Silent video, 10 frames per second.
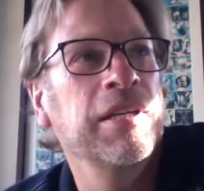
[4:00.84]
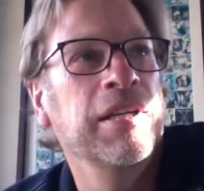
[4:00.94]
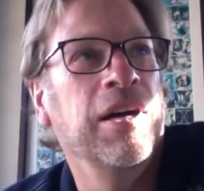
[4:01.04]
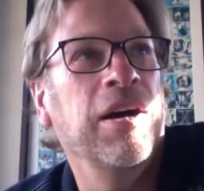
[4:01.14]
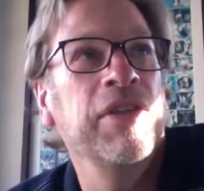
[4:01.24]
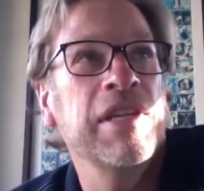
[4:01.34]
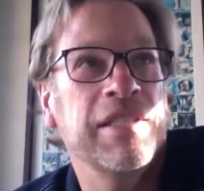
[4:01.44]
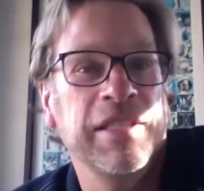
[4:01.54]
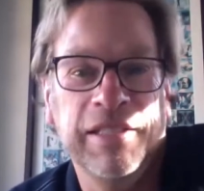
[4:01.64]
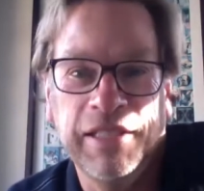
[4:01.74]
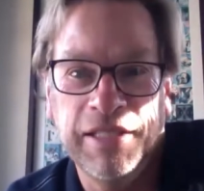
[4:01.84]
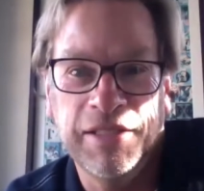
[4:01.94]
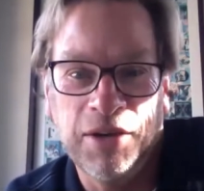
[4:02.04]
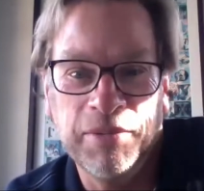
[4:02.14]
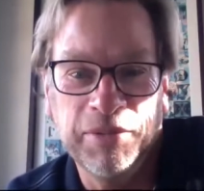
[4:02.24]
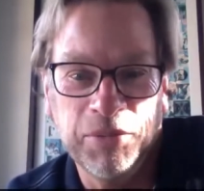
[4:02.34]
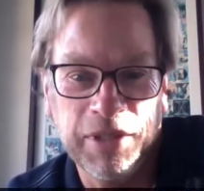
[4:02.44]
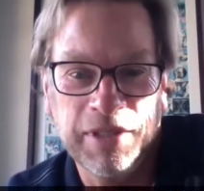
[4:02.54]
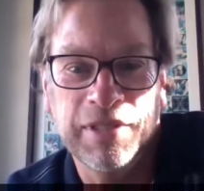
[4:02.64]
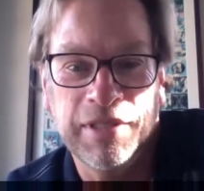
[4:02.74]
obviously, Lily Tomlin
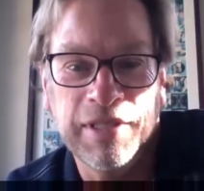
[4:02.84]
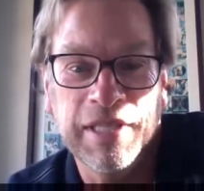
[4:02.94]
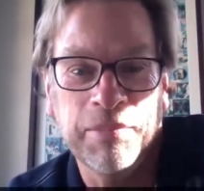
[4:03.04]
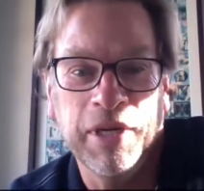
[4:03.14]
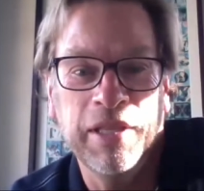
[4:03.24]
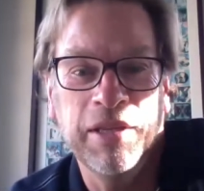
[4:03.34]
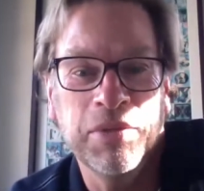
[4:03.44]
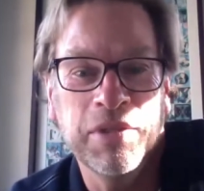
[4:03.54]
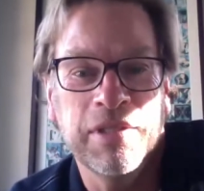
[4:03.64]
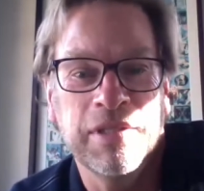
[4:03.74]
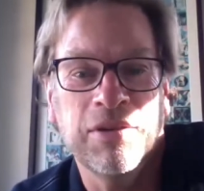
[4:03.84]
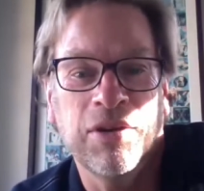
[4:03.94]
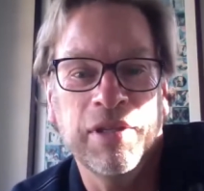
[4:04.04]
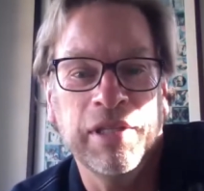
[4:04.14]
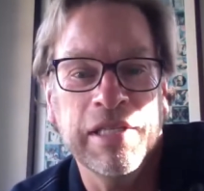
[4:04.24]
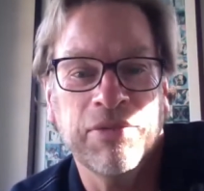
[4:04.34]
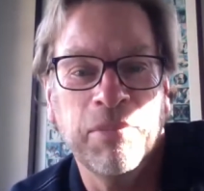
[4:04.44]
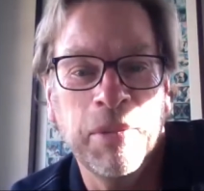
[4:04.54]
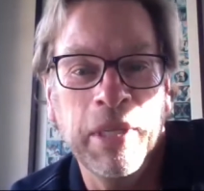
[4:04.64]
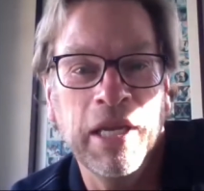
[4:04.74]
was somebody that was on the list
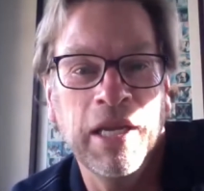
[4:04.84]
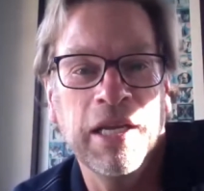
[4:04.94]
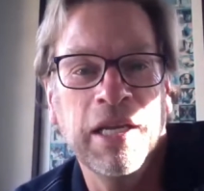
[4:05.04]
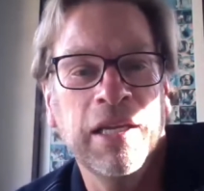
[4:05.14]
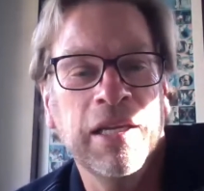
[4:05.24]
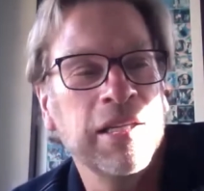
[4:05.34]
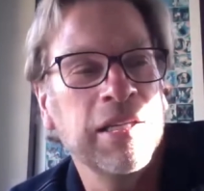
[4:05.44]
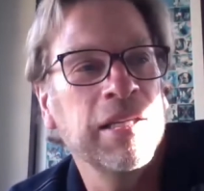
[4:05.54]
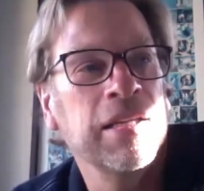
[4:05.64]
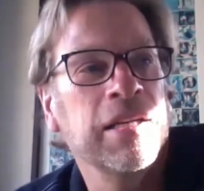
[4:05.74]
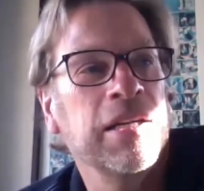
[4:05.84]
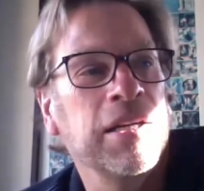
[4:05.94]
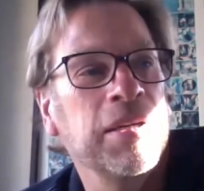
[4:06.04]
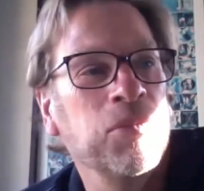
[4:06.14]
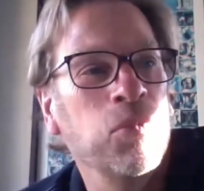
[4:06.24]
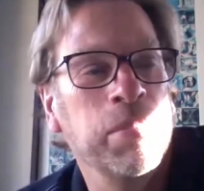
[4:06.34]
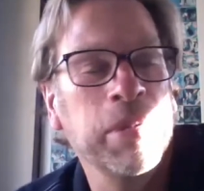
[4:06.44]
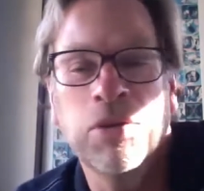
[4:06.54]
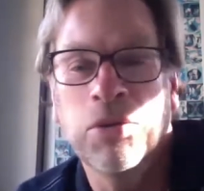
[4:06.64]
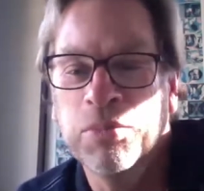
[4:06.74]
from the beginning.
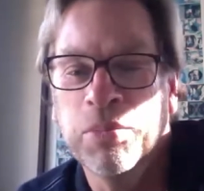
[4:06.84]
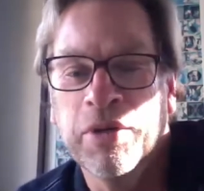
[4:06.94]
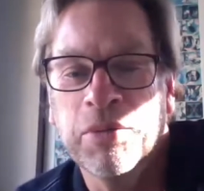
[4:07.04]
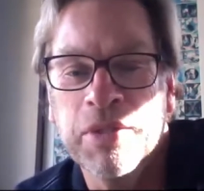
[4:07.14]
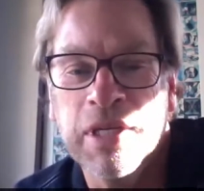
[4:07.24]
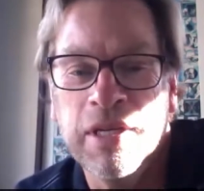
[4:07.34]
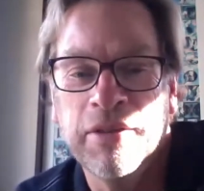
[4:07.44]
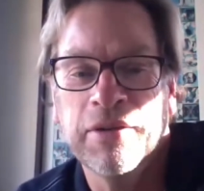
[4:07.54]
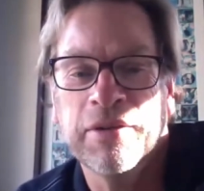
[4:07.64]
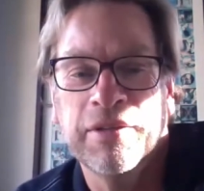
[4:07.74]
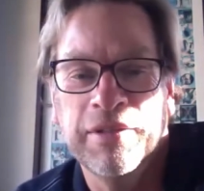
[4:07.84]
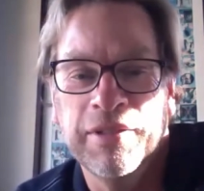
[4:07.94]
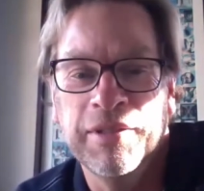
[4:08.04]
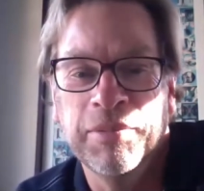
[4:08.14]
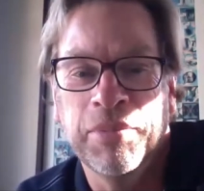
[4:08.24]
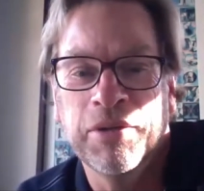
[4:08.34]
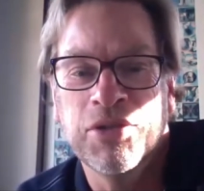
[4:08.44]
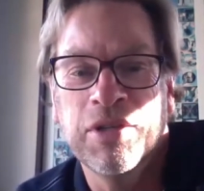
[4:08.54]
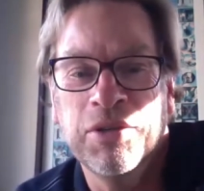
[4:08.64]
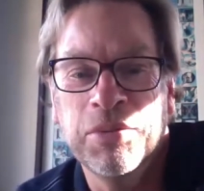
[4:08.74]
Whoopi Goldberg was another
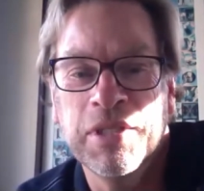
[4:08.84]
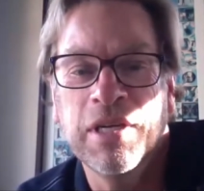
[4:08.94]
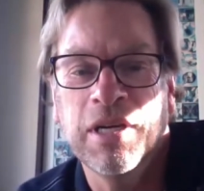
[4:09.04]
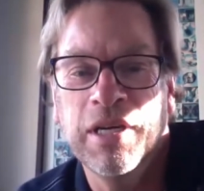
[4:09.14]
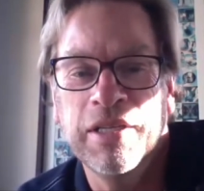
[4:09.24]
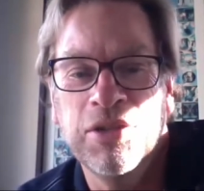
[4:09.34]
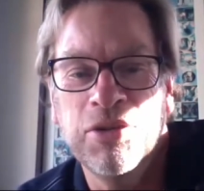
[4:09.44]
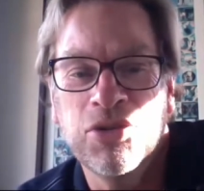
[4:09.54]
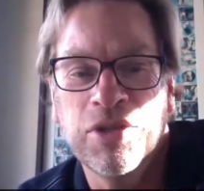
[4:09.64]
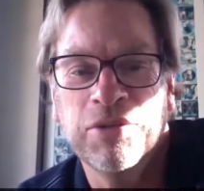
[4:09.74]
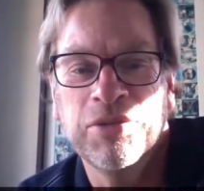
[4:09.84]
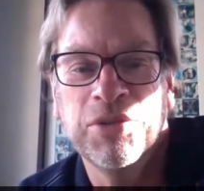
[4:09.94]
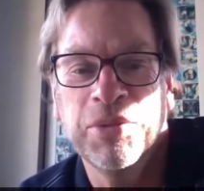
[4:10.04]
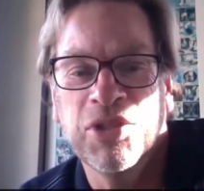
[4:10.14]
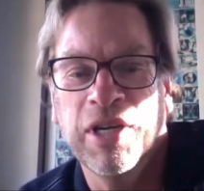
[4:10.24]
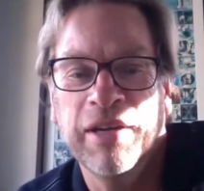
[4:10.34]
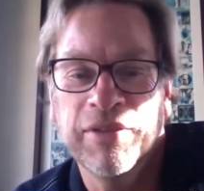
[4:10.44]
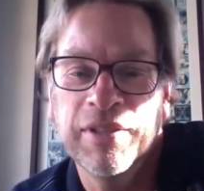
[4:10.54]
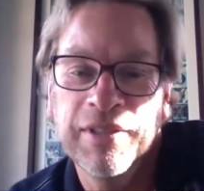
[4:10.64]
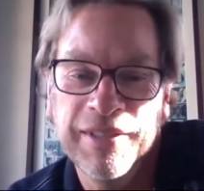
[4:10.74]
person who was dying to do the show, to which
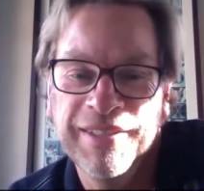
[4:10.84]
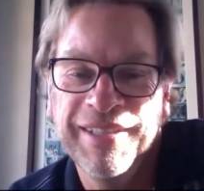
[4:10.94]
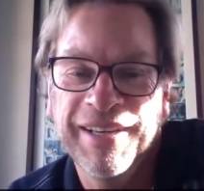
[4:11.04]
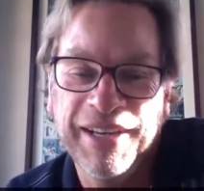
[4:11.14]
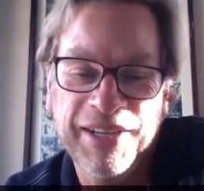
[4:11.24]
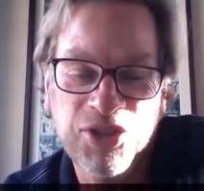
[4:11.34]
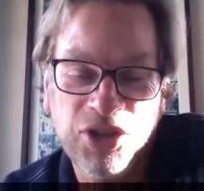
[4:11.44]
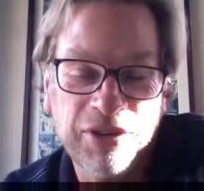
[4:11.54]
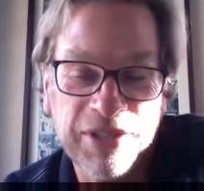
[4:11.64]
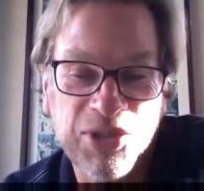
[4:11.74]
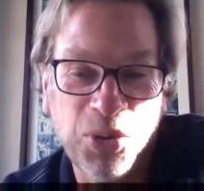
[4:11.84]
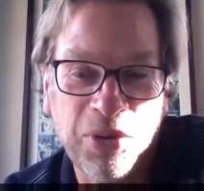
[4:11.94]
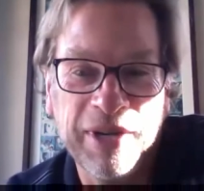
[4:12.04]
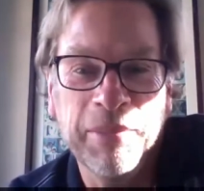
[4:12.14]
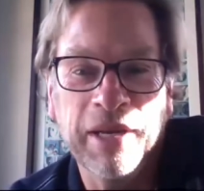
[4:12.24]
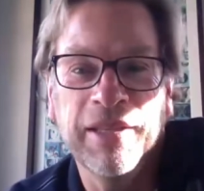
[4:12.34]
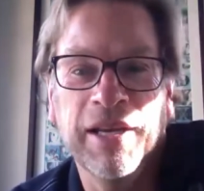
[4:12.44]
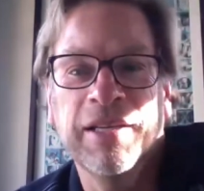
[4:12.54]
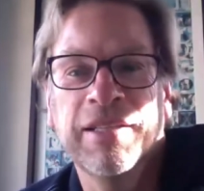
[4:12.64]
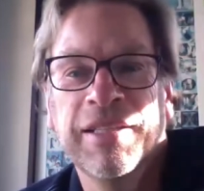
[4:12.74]
I could share a story about that.